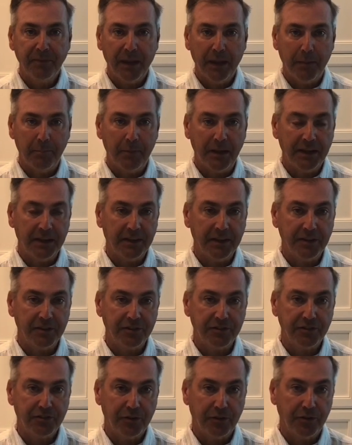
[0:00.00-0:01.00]
and making
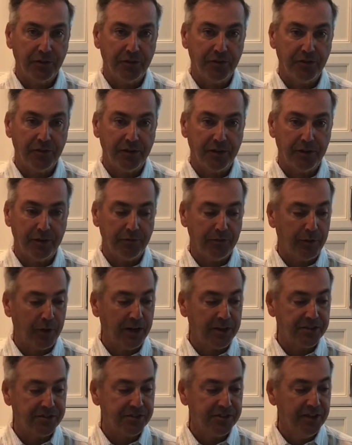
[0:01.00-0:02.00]
sure it's
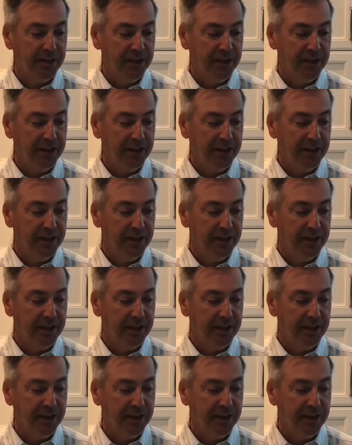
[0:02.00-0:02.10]
fresh.